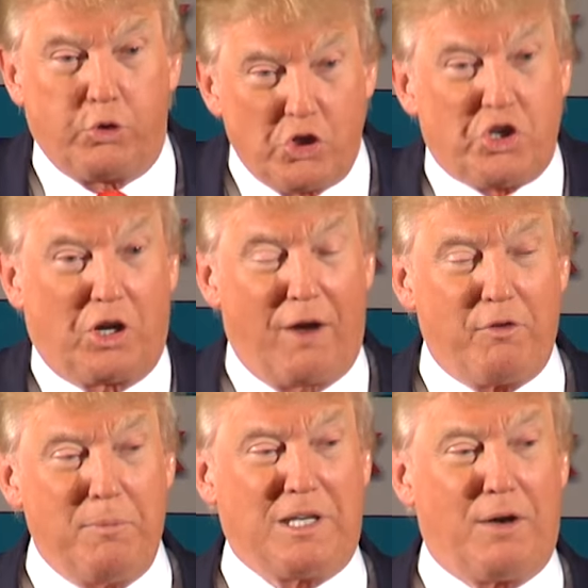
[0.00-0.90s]
Does the
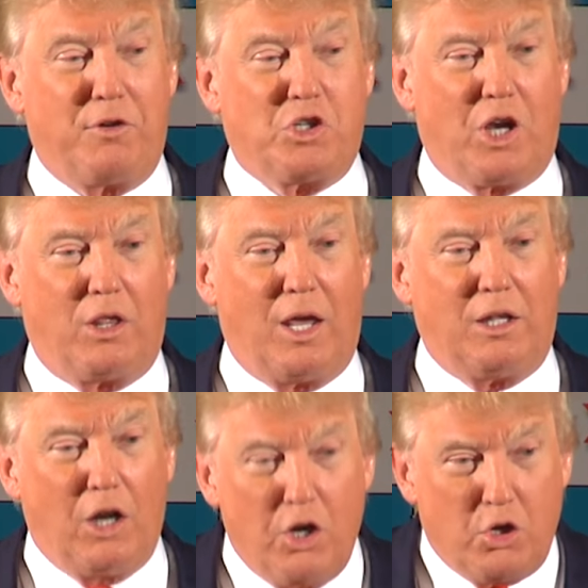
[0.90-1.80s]
government ever say
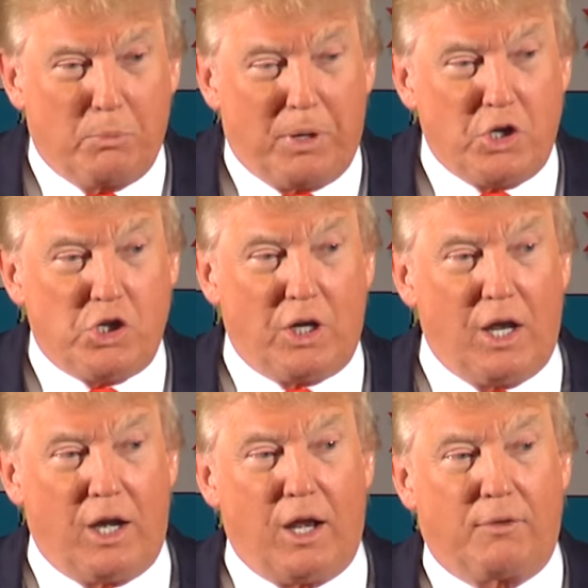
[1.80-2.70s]
that? Under budget
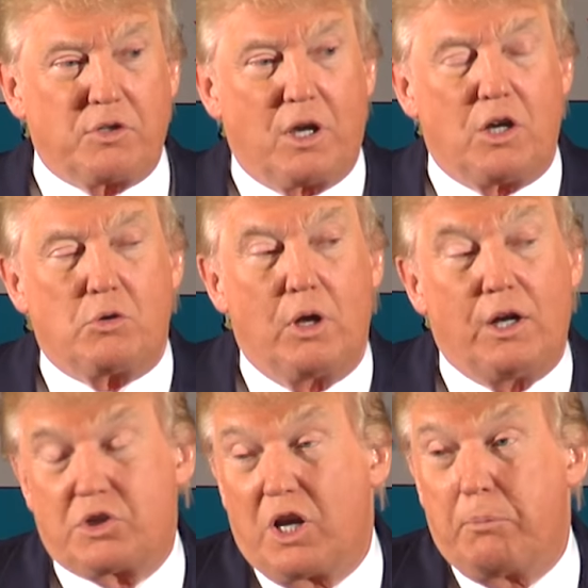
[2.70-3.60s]
and ahead of schedule.
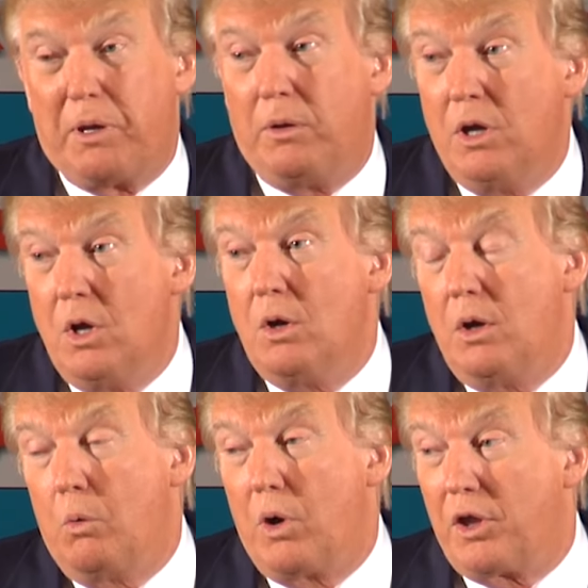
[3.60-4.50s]
And it's going to be
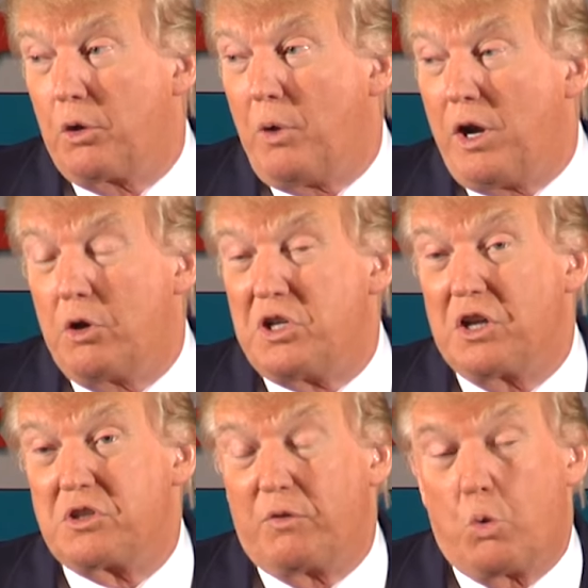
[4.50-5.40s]
one of the great
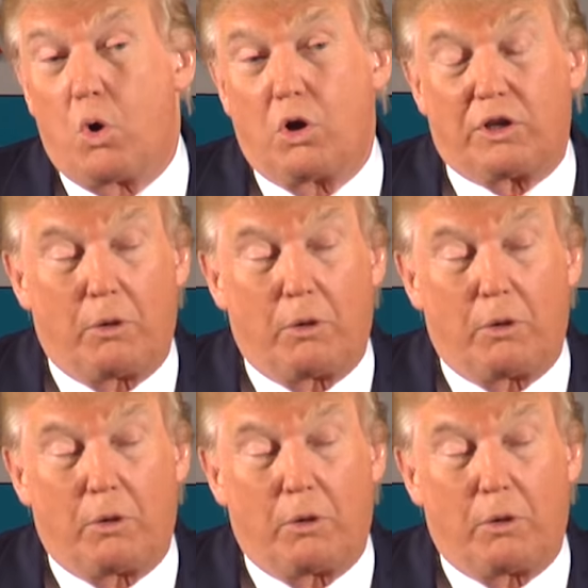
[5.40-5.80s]
hotels of the world.